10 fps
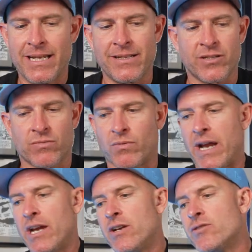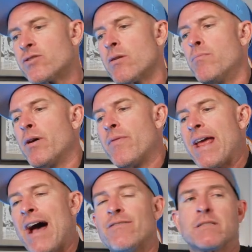in this range, but
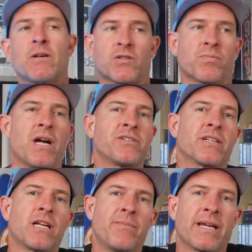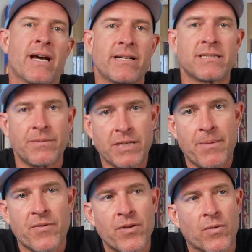they have a special project coming out in
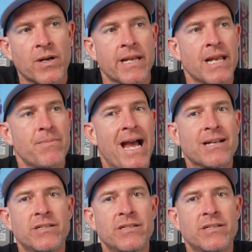September that we're going to get back